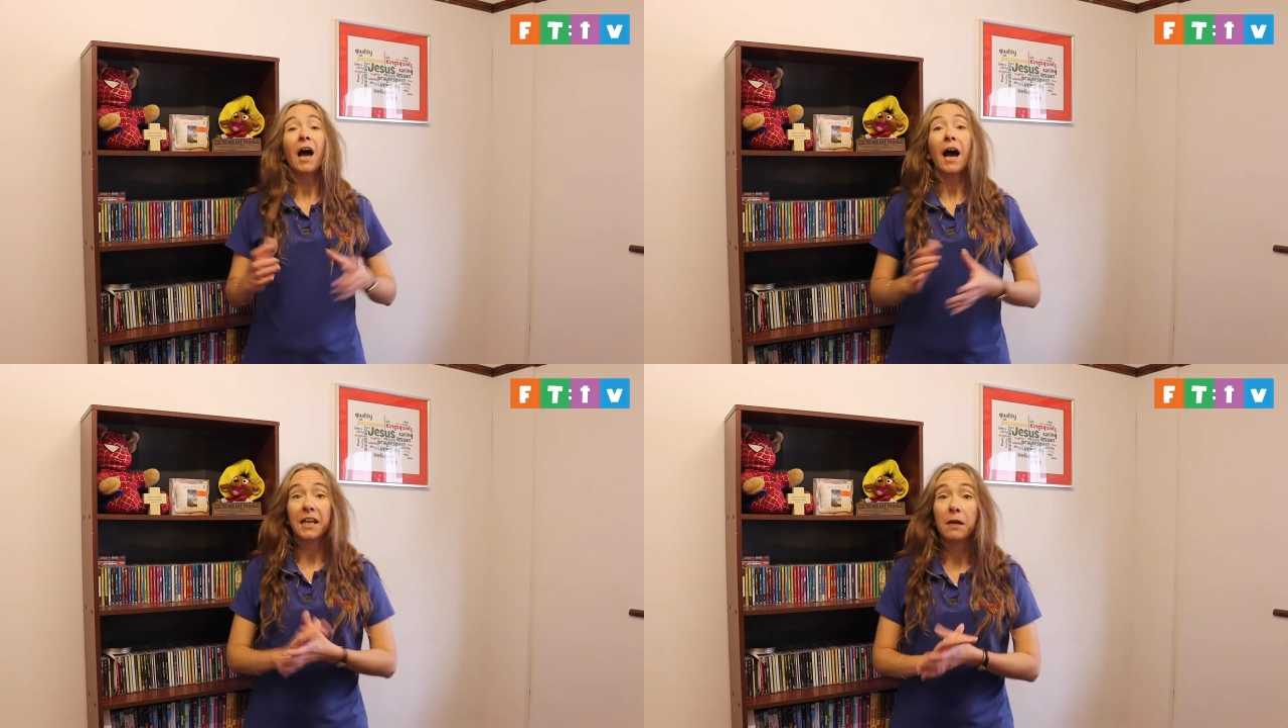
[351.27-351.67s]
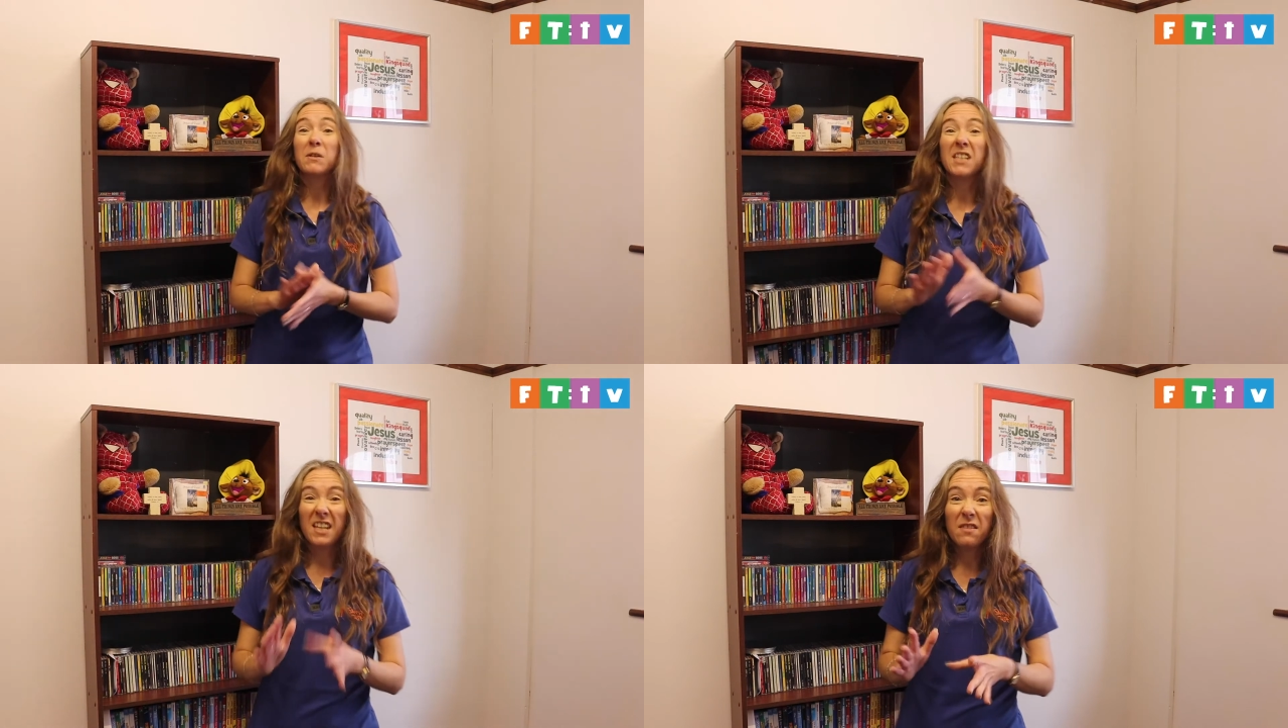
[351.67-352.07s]
And he
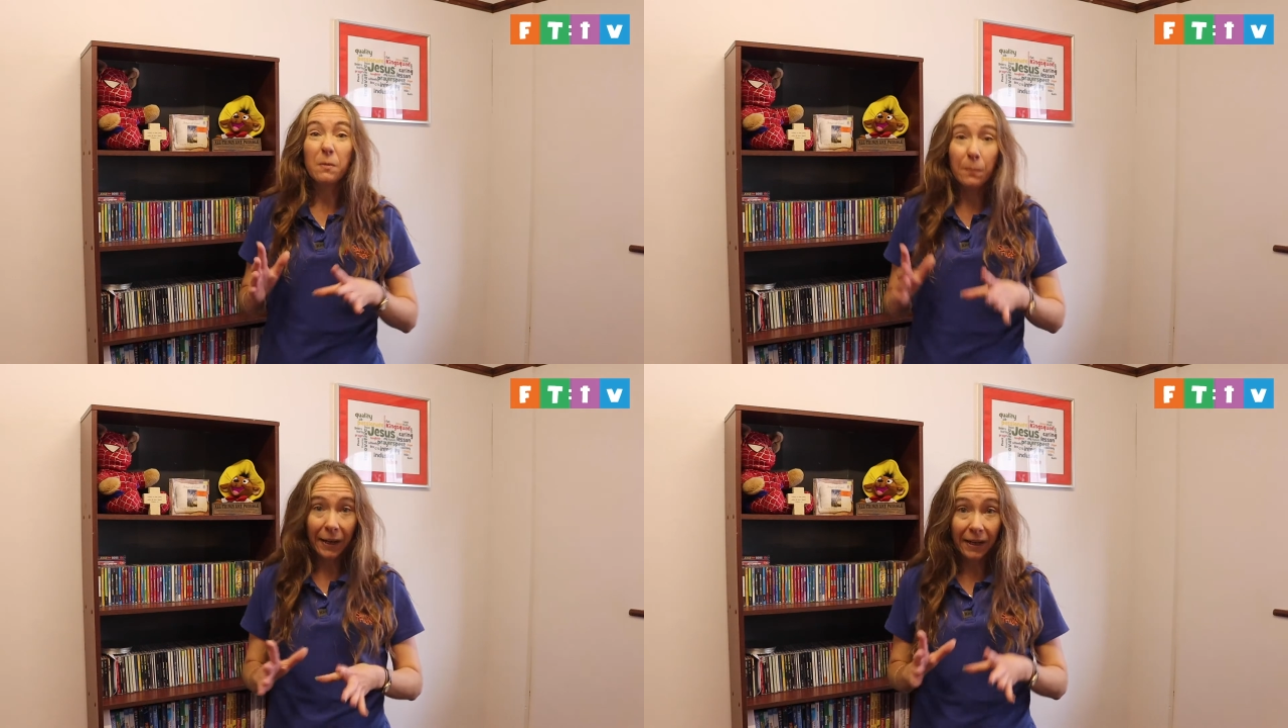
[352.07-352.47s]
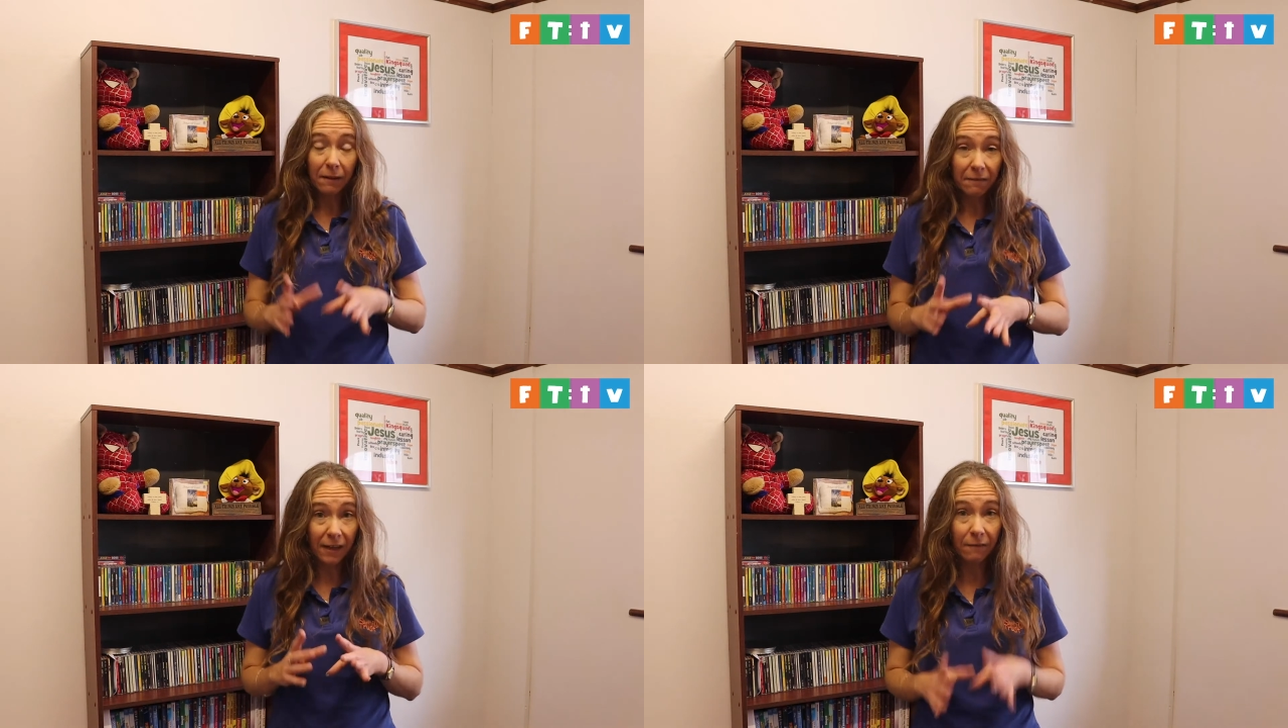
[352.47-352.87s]
was in the belly
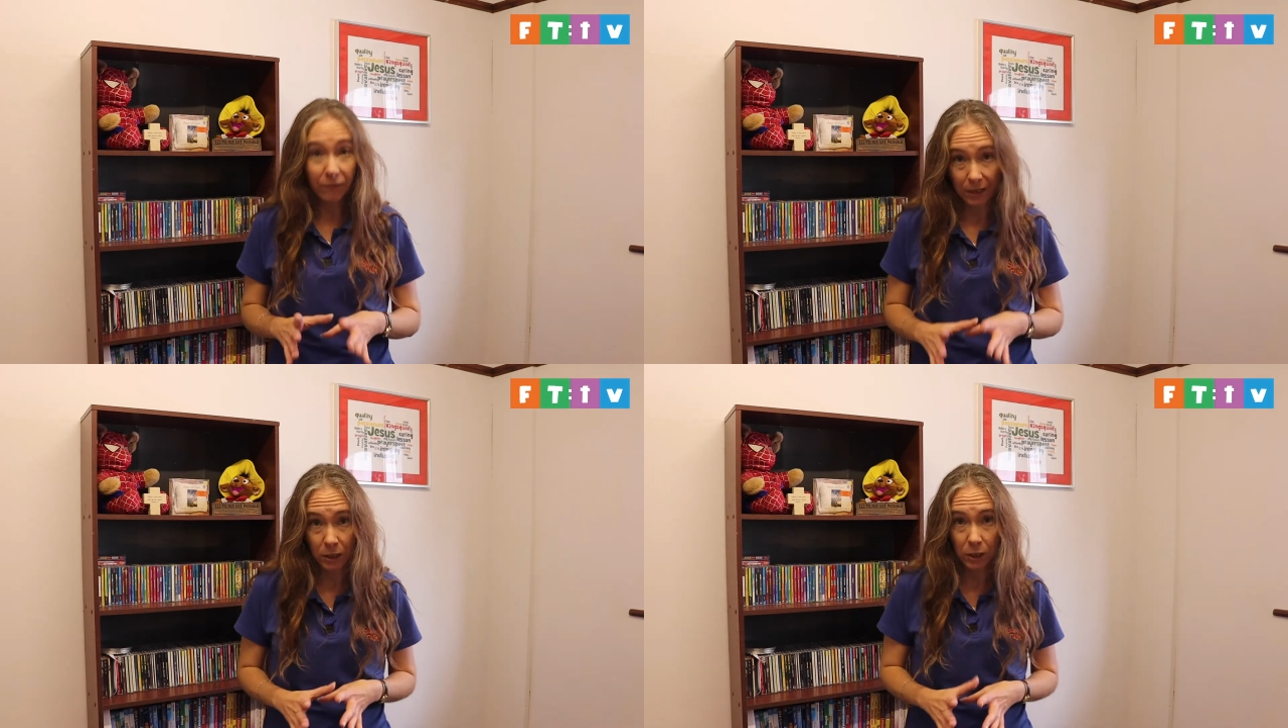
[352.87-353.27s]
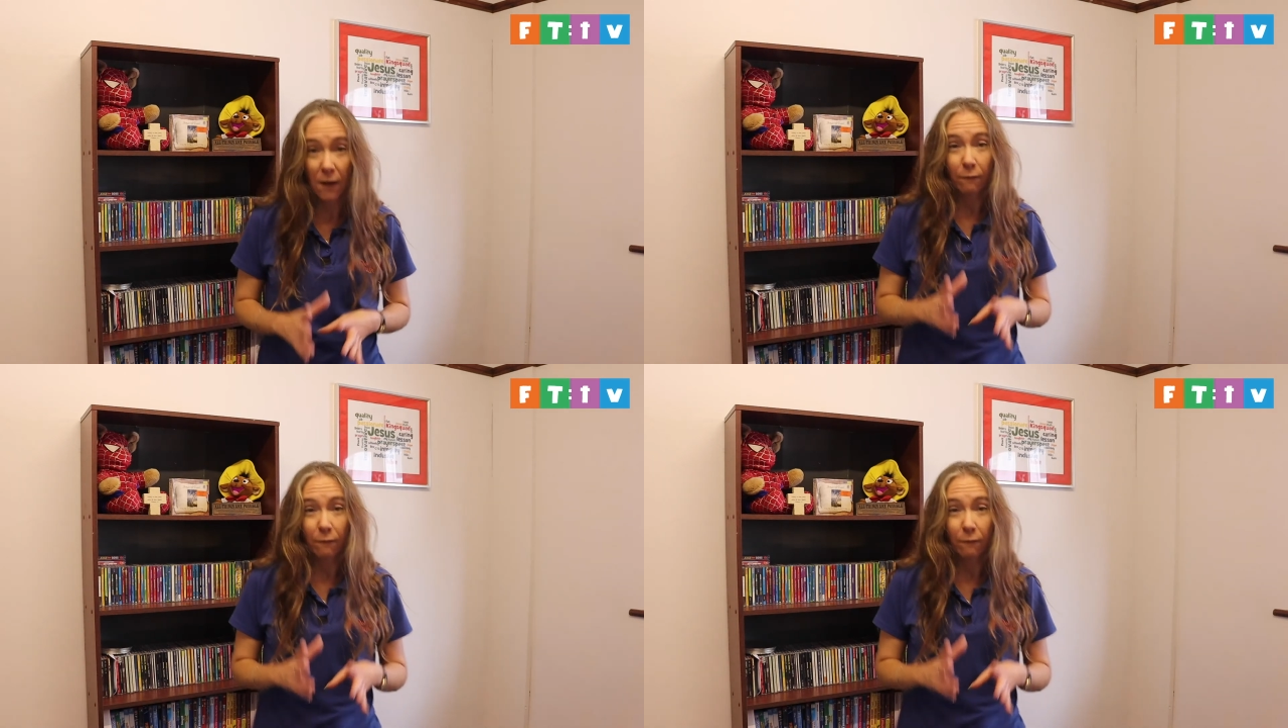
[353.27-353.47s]
of that fish